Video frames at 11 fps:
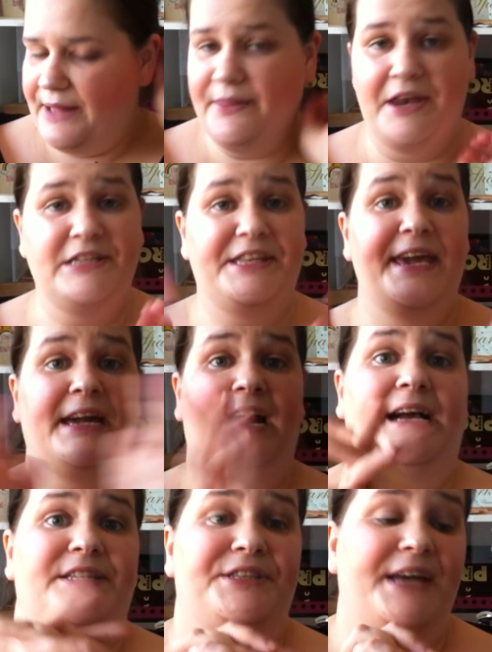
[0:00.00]
And that is it,
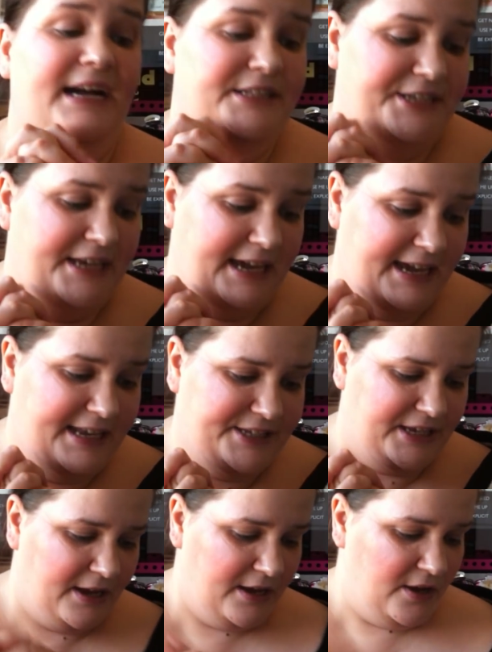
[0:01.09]
guys. That is